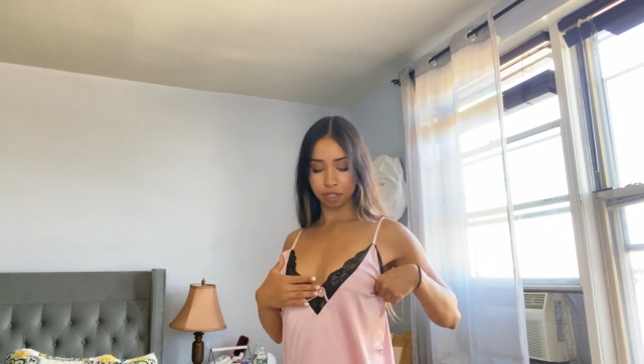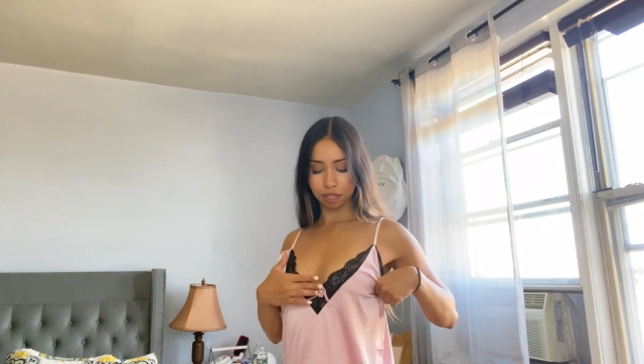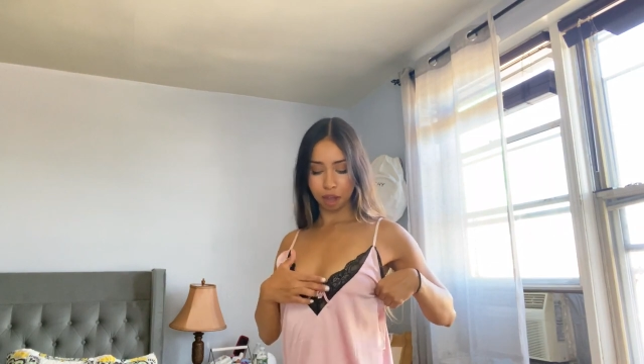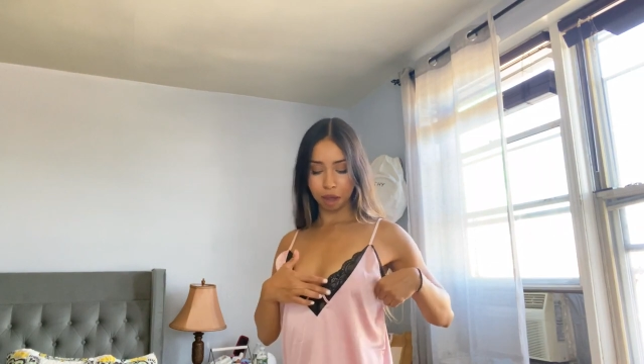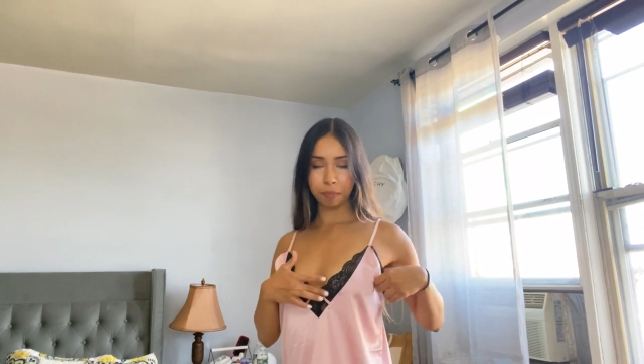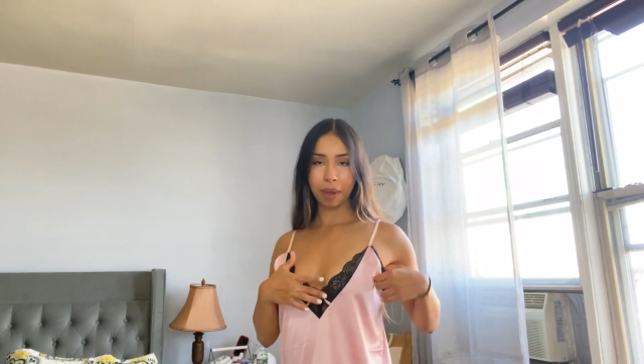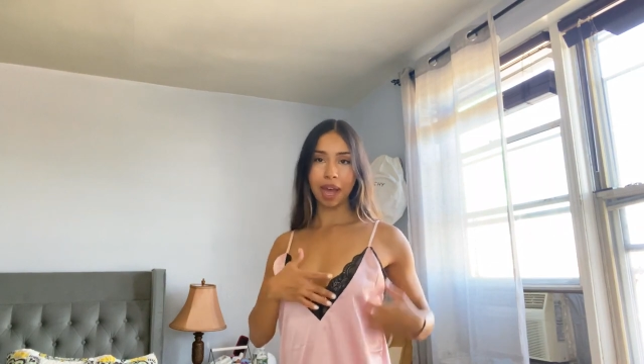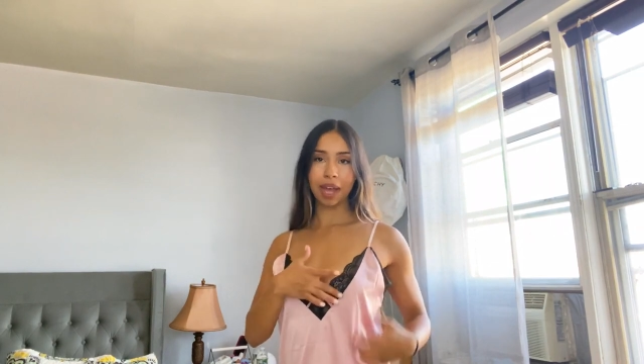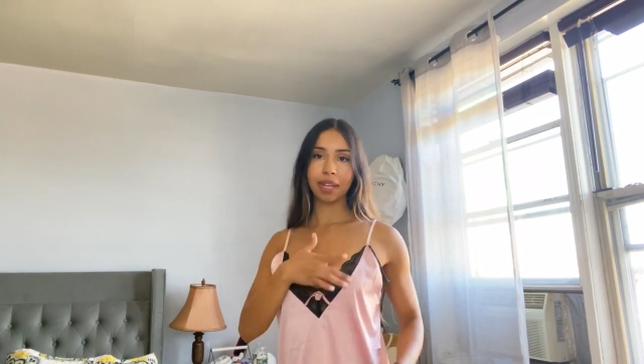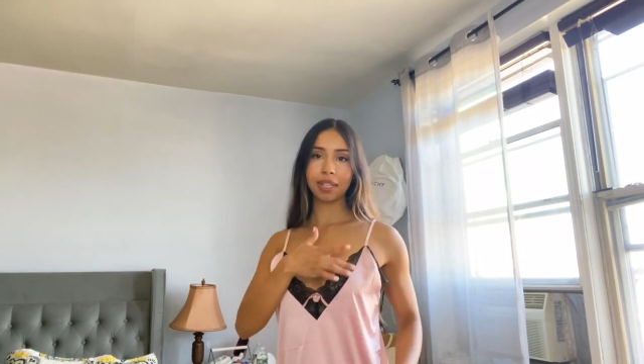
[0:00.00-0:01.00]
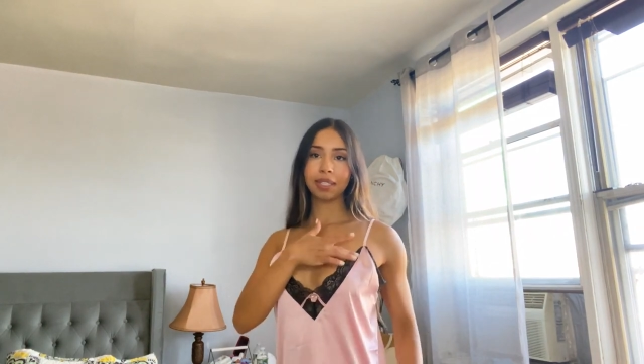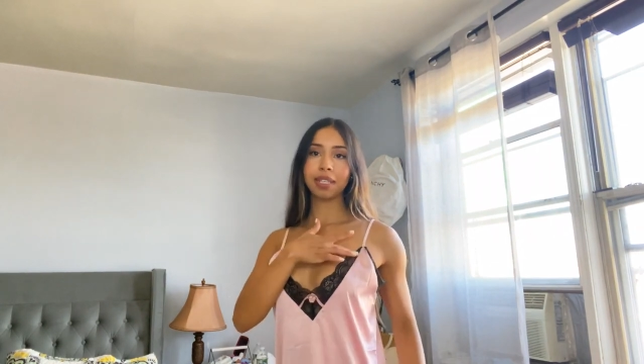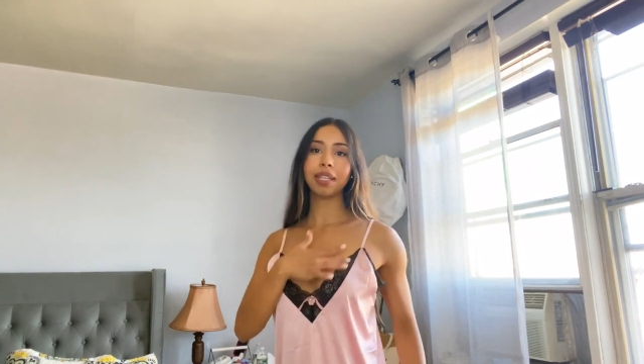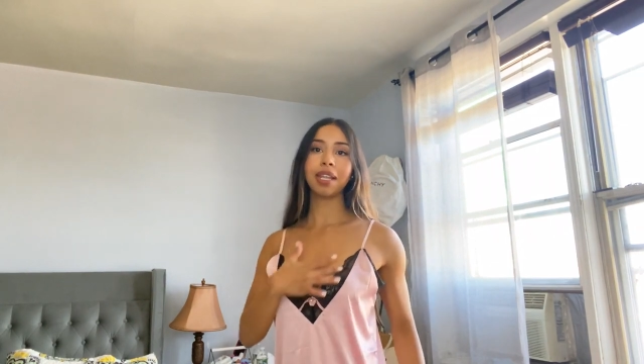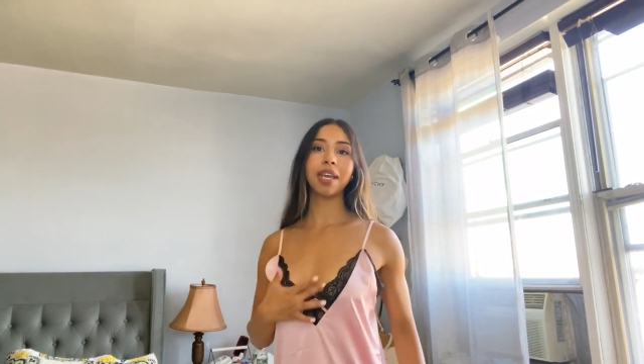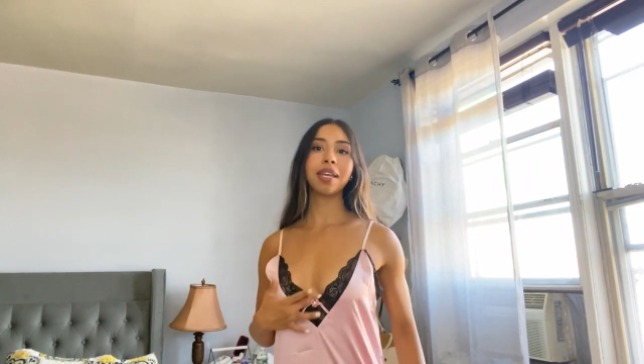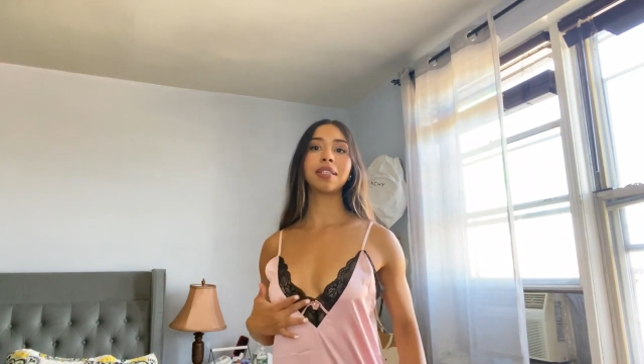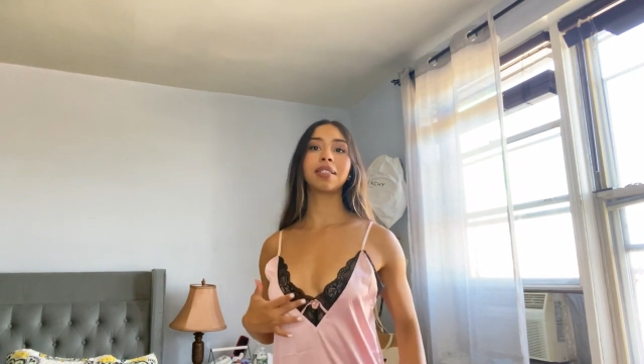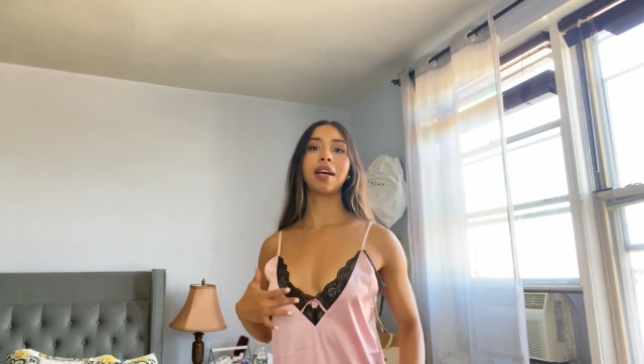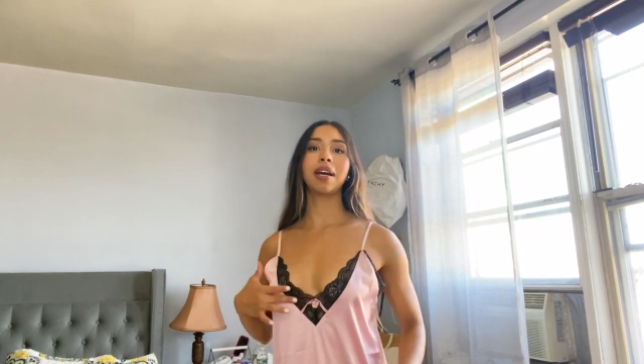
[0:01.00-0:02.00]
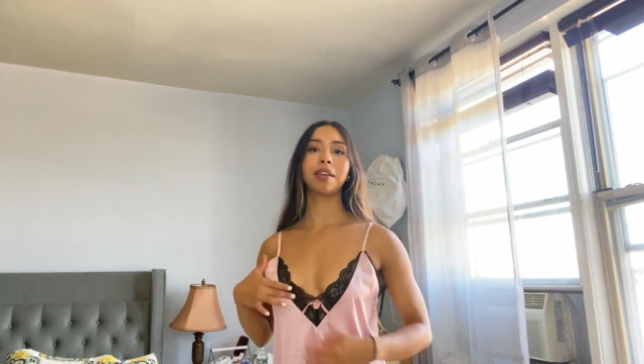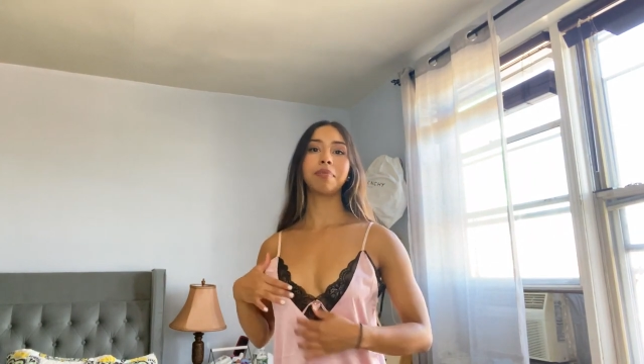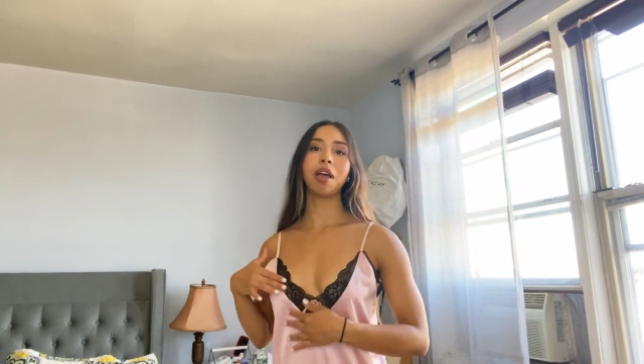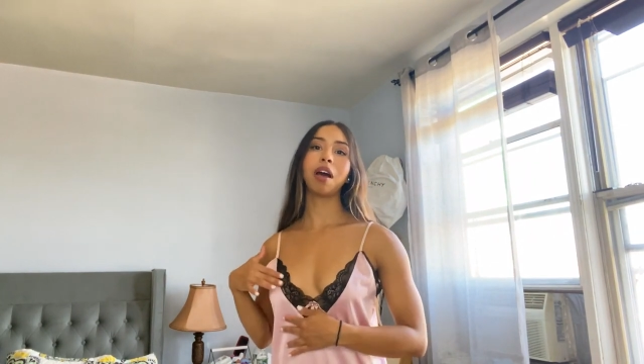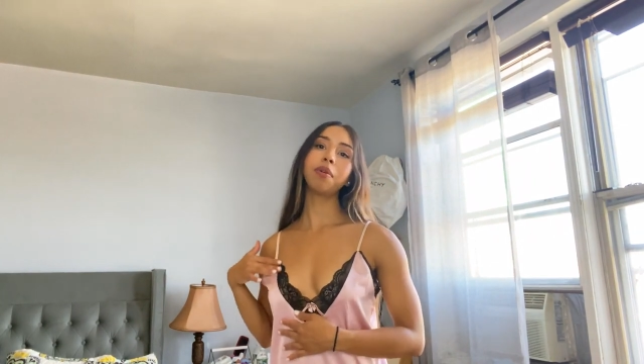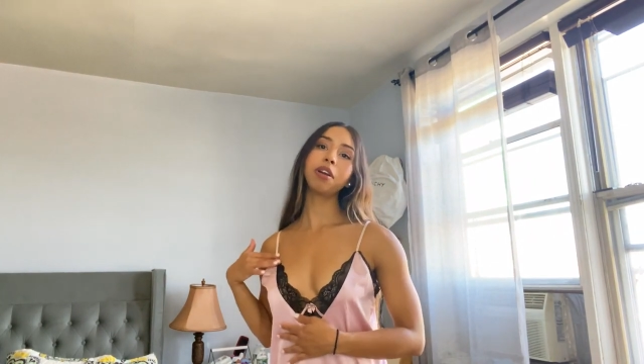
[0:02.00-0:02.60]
top has lace. I am not